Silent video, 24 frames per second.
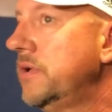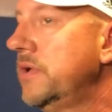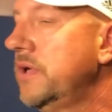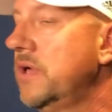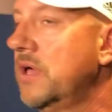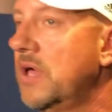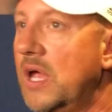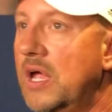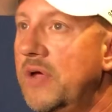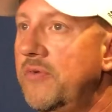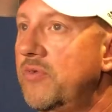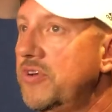
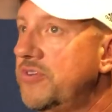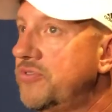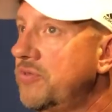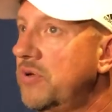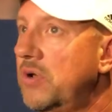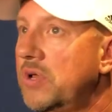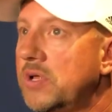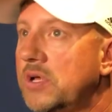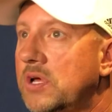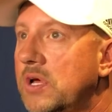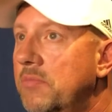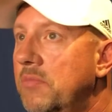Yeah, Avery's
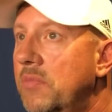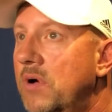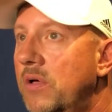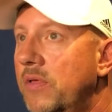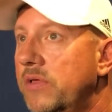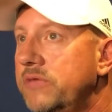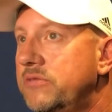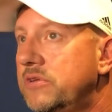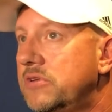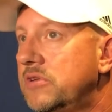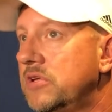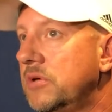really come along.
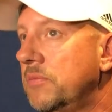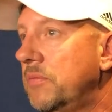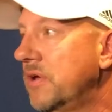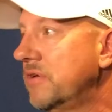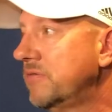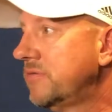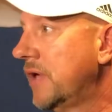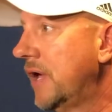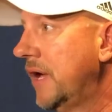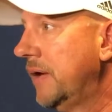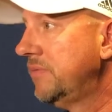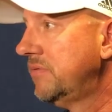That's the two
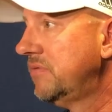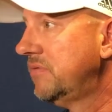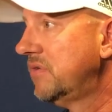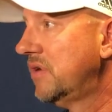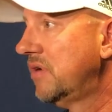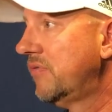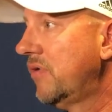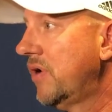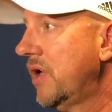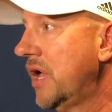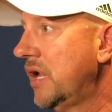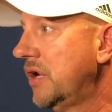best games he's
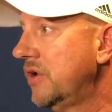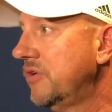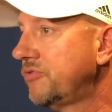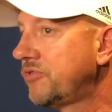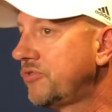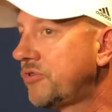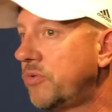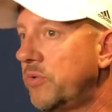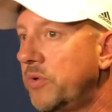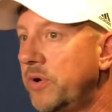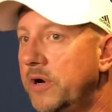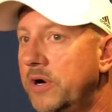ever had in his
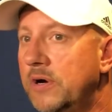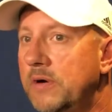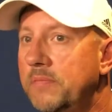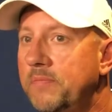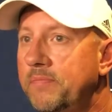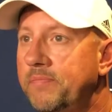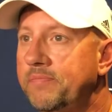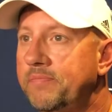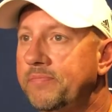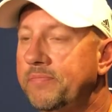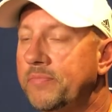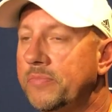career.
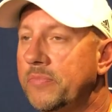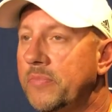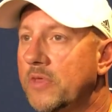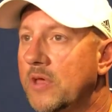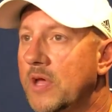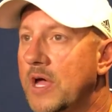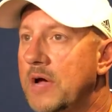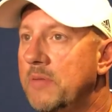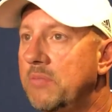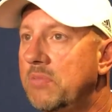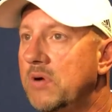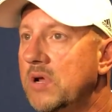
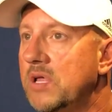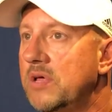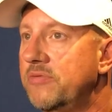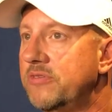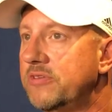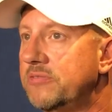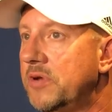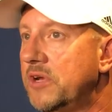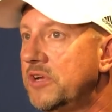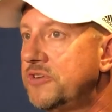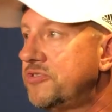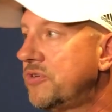I believe he's
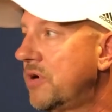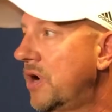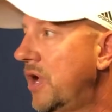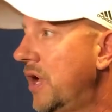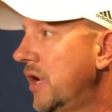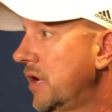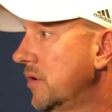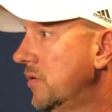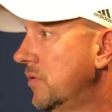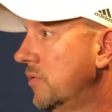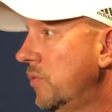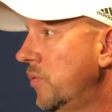been a
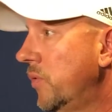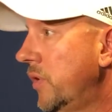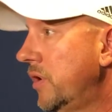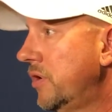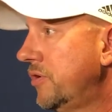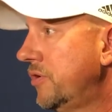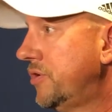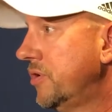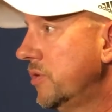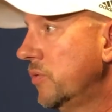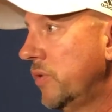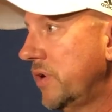triangle 1 or
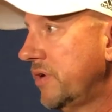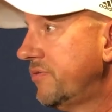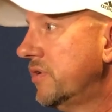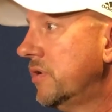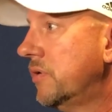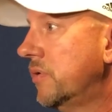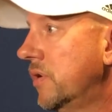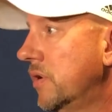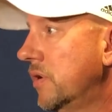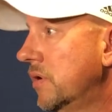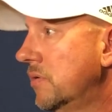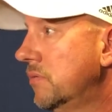2 weeks in a
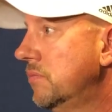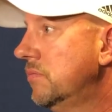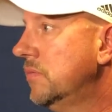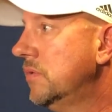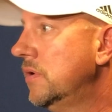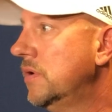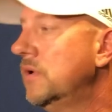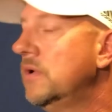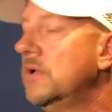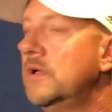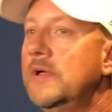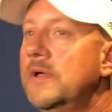row.
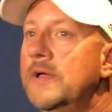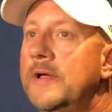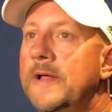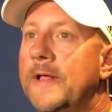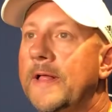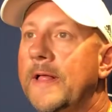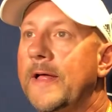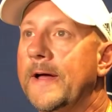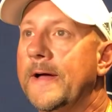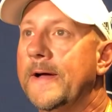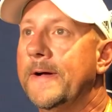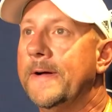
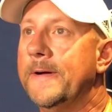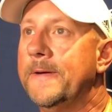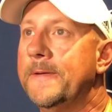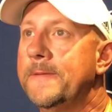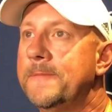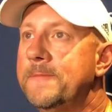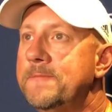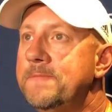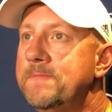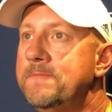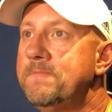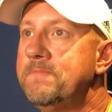
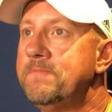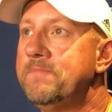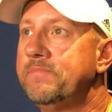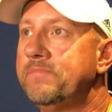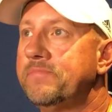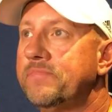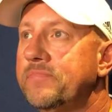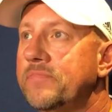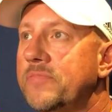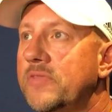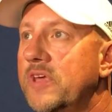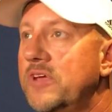
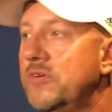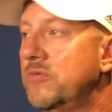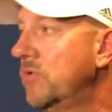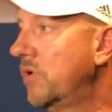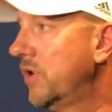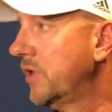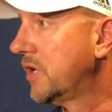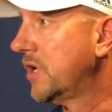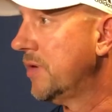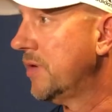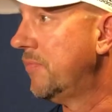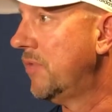He
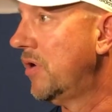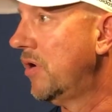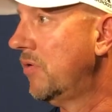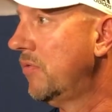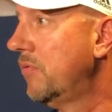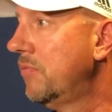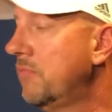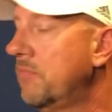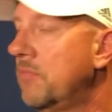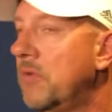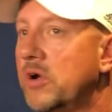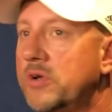really come on.
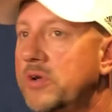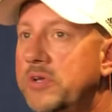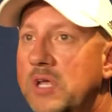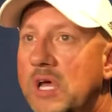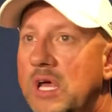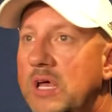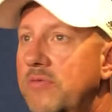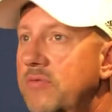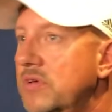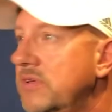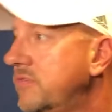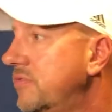
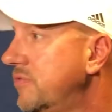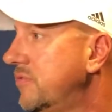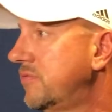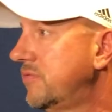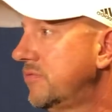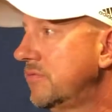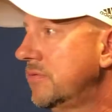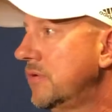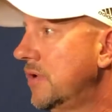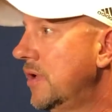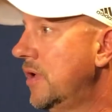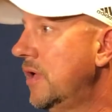Martavius is
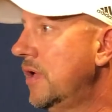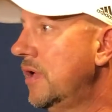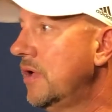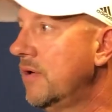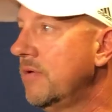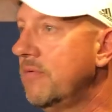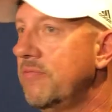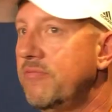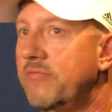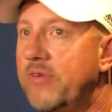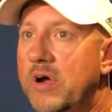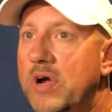
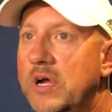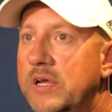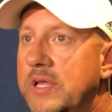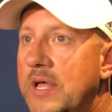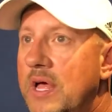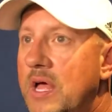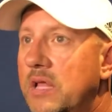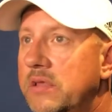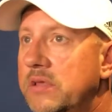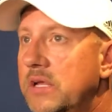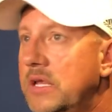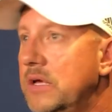very
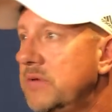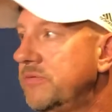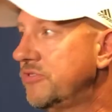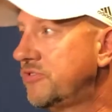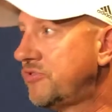talented. He was a